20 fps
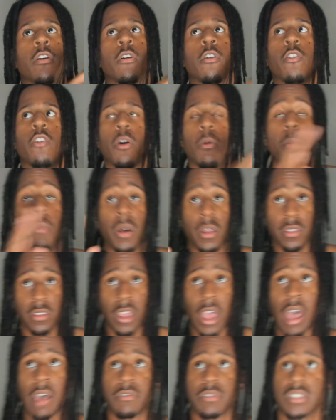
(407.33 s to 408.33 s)
a month,
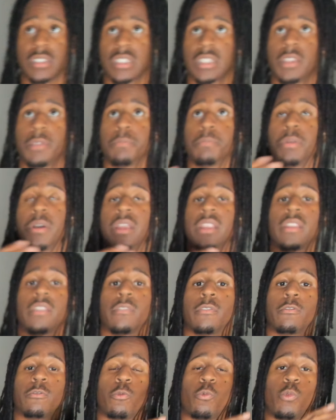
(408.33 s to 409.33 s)
obviously, but
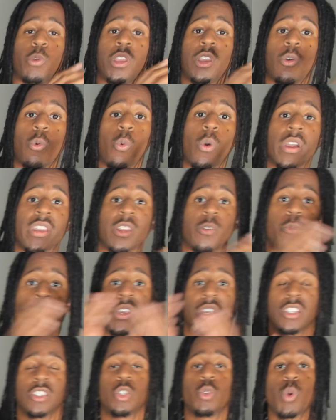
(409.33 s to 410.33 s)
week 1 and week
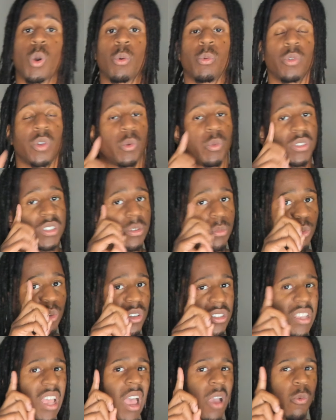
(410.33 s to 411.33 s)
2, I only went to Muay
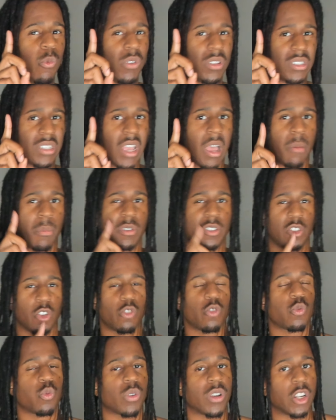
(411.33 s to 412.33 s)
Thai one time, because those
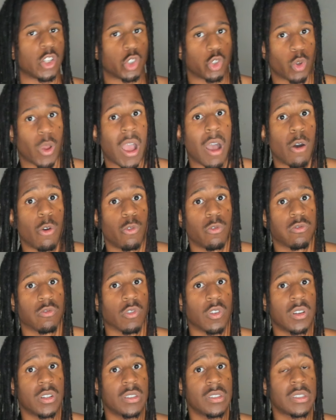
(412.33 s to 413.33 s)
were the trial
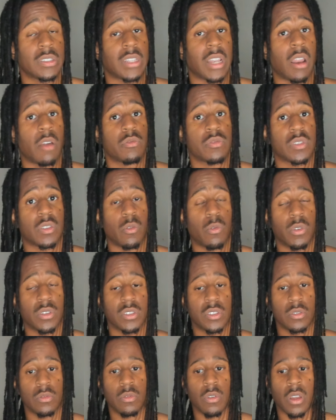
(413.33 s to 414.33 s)
runs that I was going to,
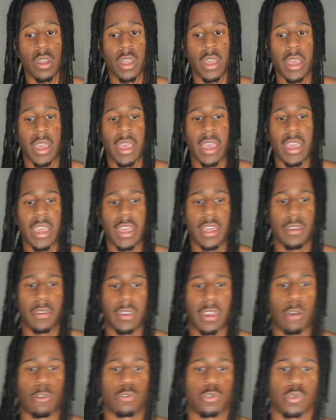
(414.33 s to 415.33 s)
and
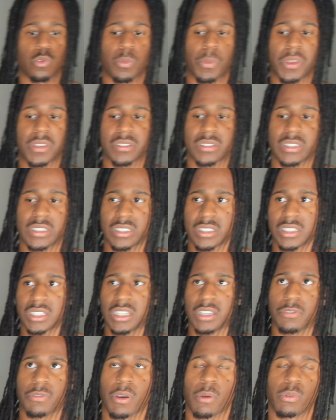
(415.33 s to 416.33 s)
that was basically see if
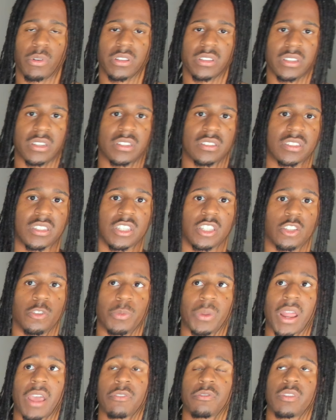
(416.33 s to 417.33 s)
I wanted to continue. But
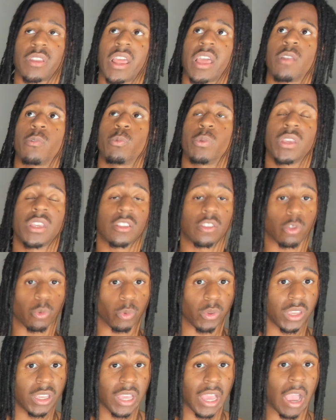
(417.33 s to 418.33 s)
after that, week
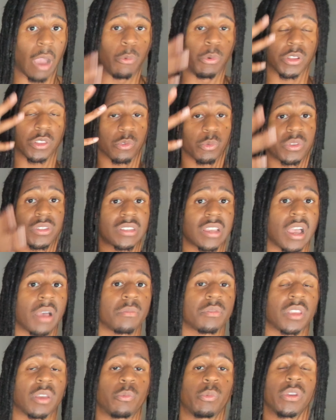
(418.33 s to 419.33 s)
3, I went 3 times,
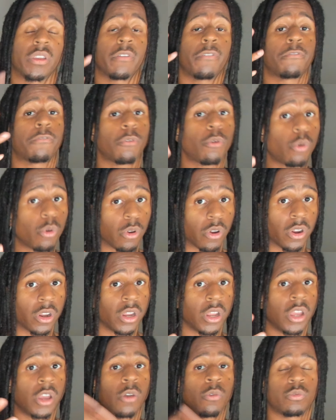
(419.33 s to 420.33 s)
and week 4,
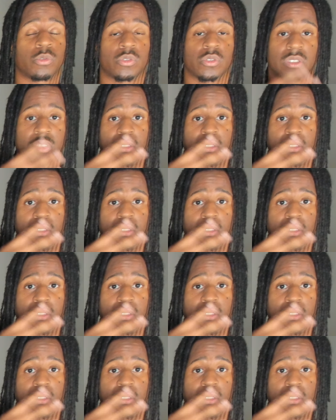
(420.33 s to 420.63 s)
which was